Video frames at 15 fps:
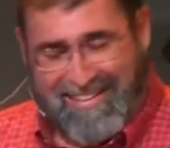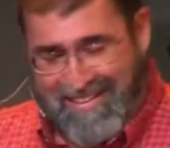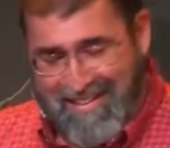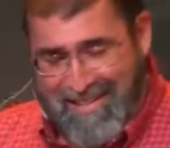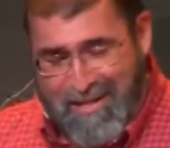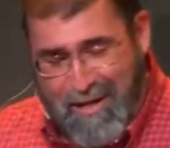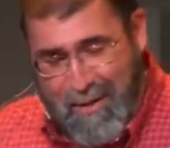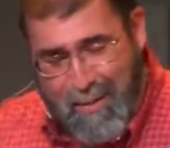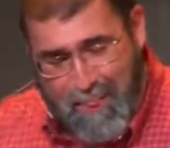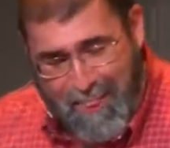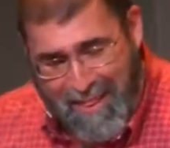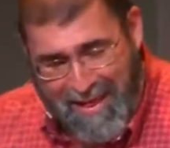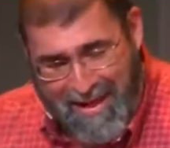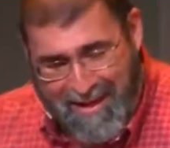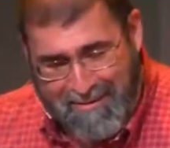
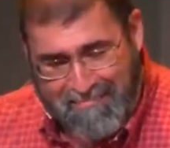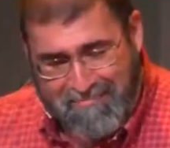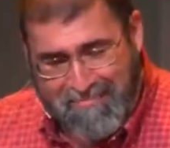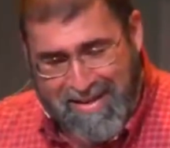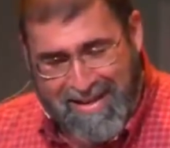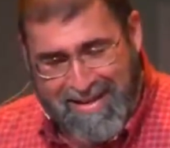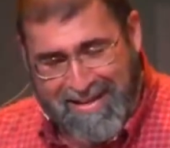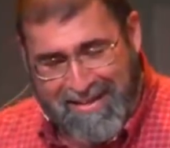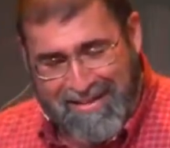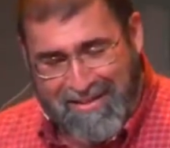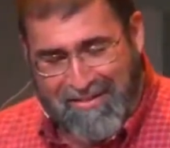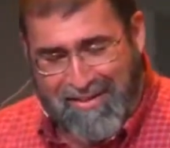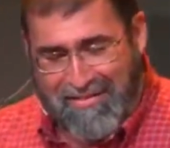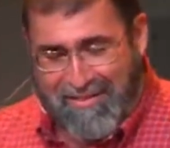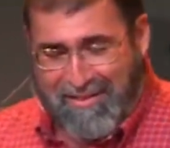
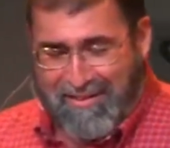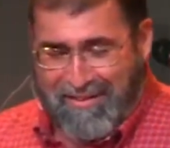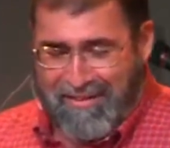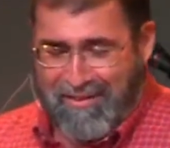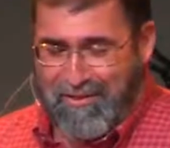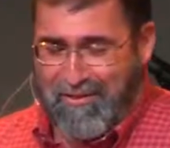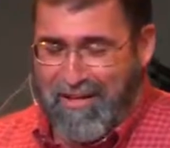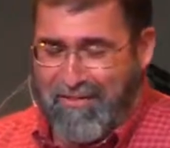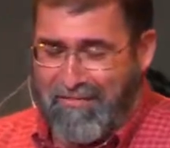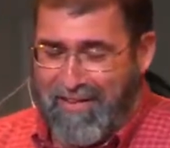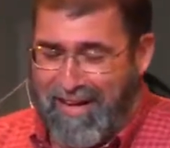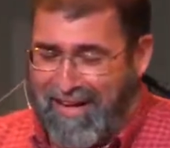I thought, good grief,